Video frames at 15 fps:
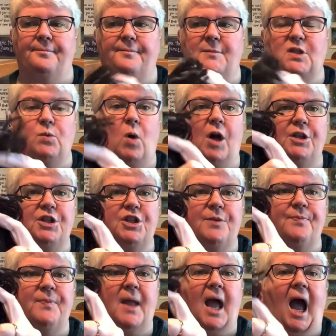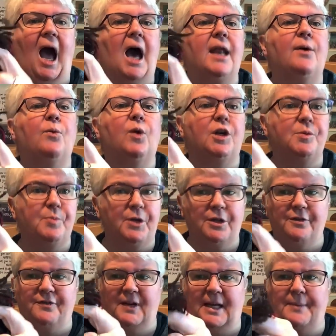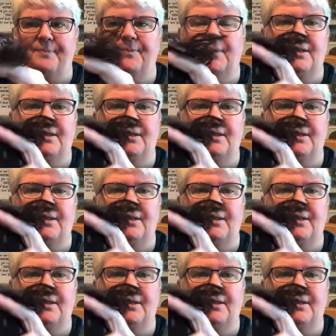swatch. And it worked beautifully.